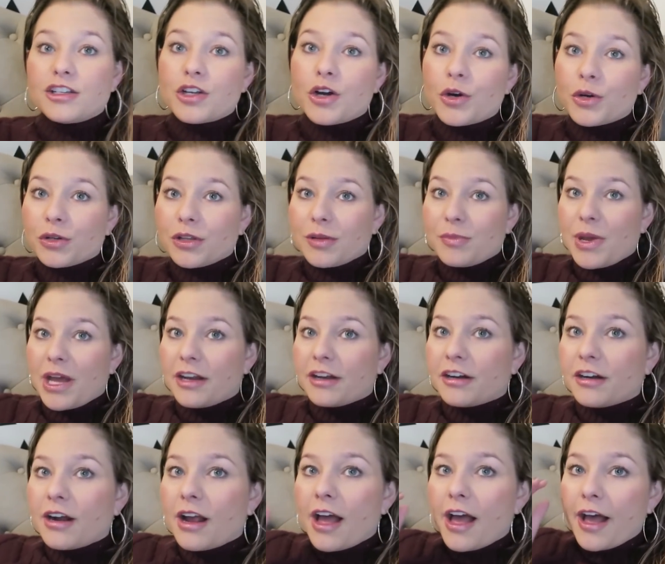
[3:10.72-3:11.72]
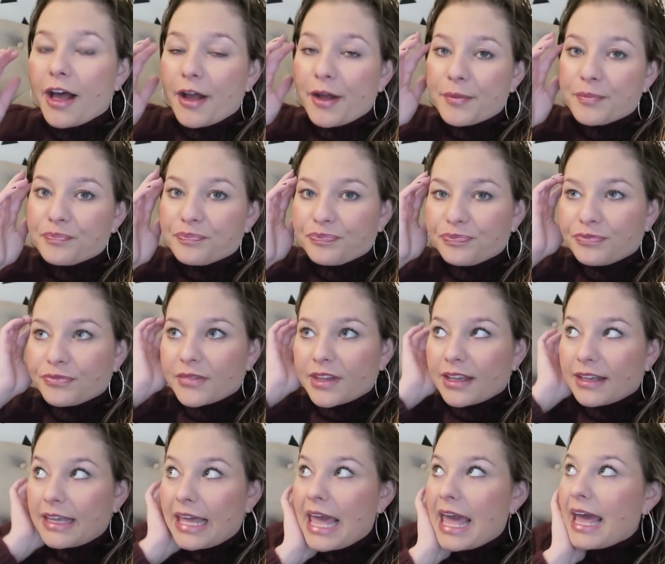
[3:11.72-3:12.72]
totally better.
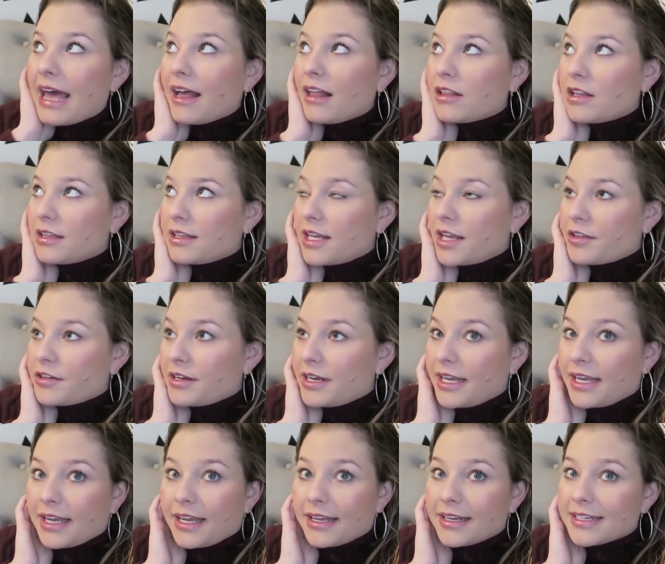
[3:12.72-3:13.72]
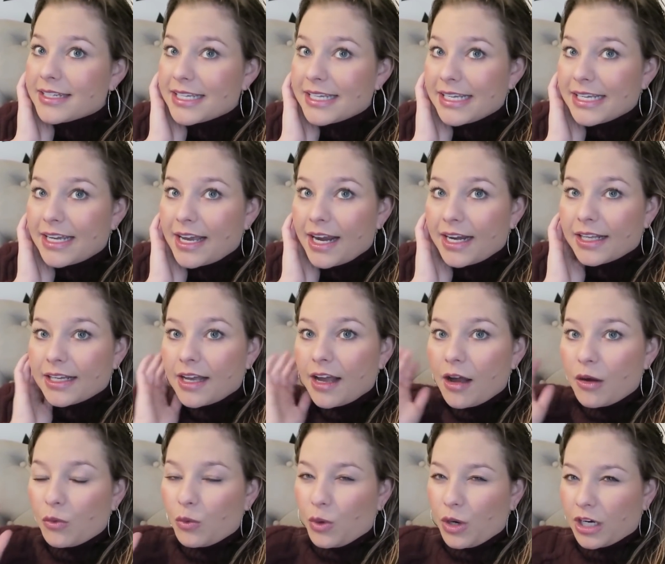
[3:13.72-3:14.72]
Cal on the other hand, he kind of
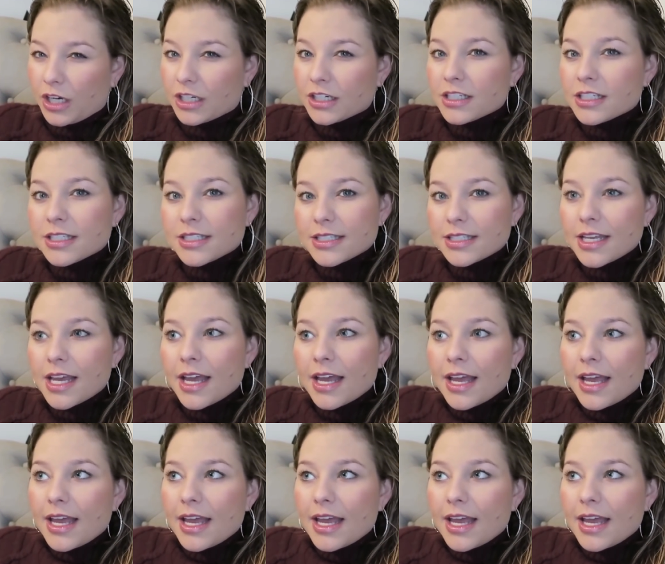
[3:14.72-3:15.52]
got worse.